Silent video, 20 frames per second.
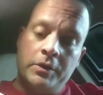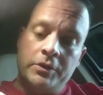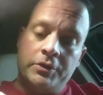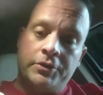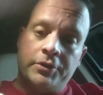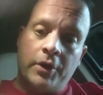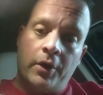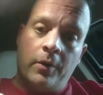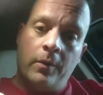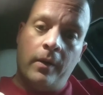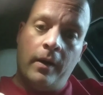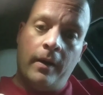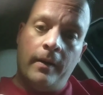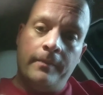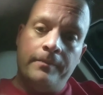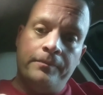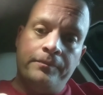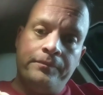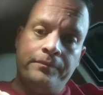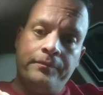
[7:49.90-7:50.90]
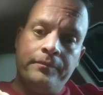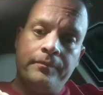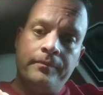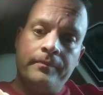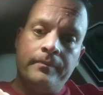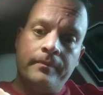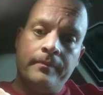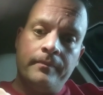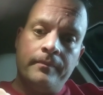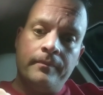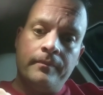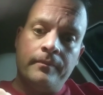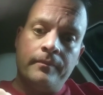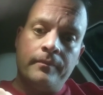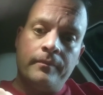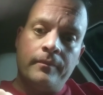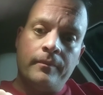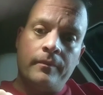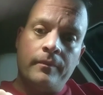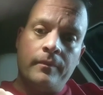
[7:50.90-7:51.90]
So,
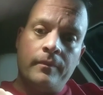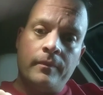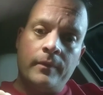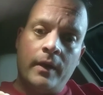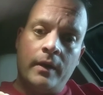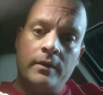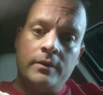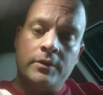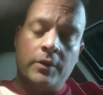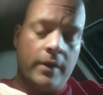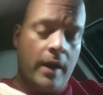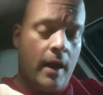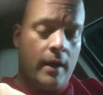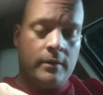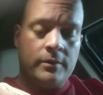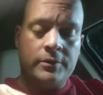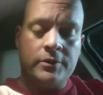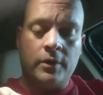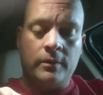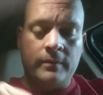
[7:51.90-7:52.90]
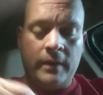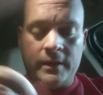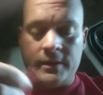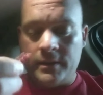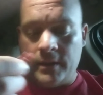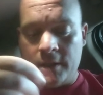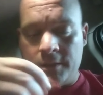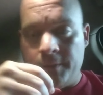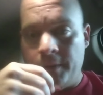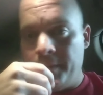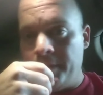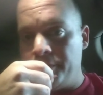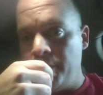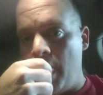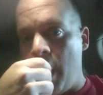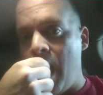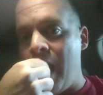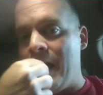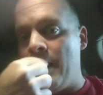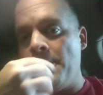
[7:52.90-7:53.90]
so that's pretty much
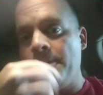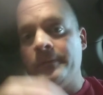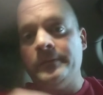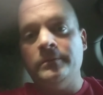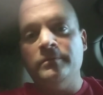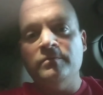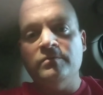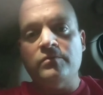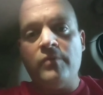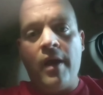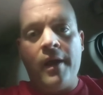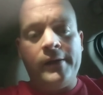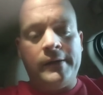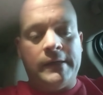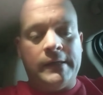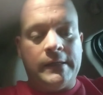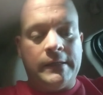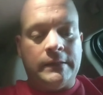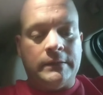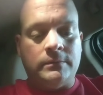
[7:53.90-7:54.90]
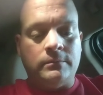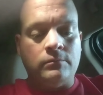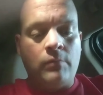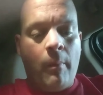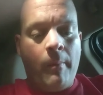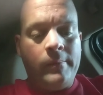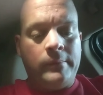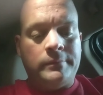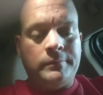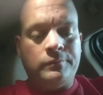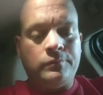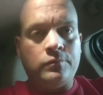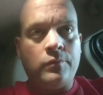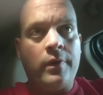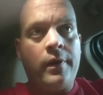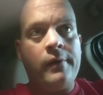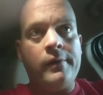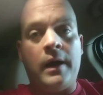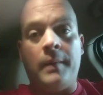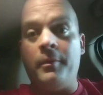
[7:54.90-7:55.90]
it. A
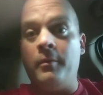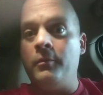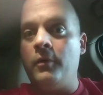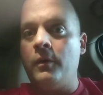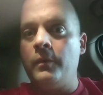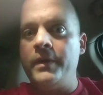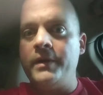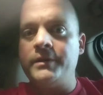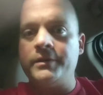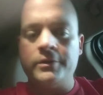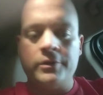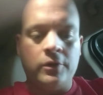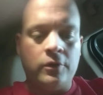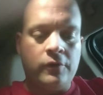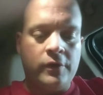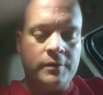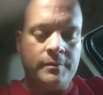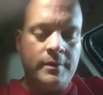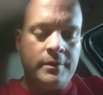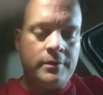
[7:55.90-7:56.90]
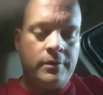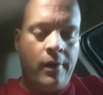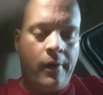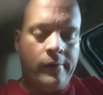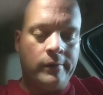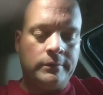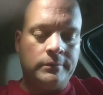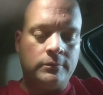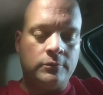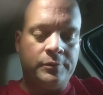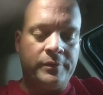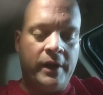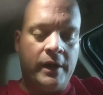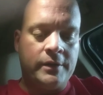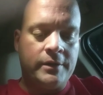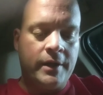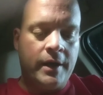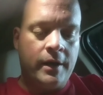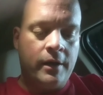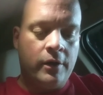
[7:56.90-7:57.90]
couple more weeks until Christmas. If you
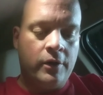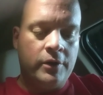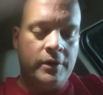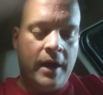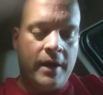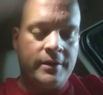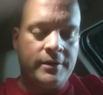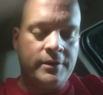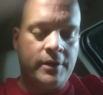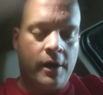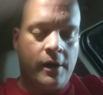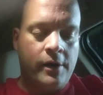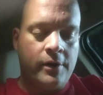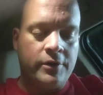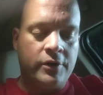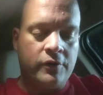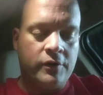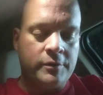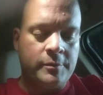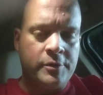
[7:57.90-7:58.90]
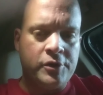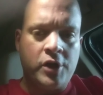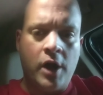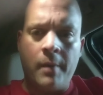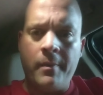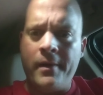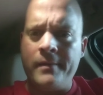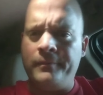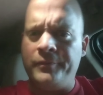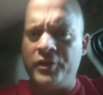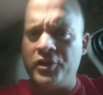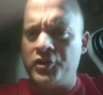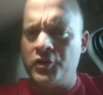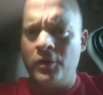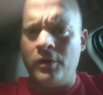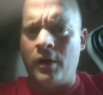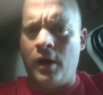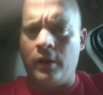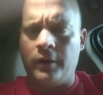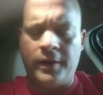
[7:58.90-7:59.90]
guys are getting a good head start on your Christmas shopping, it's a short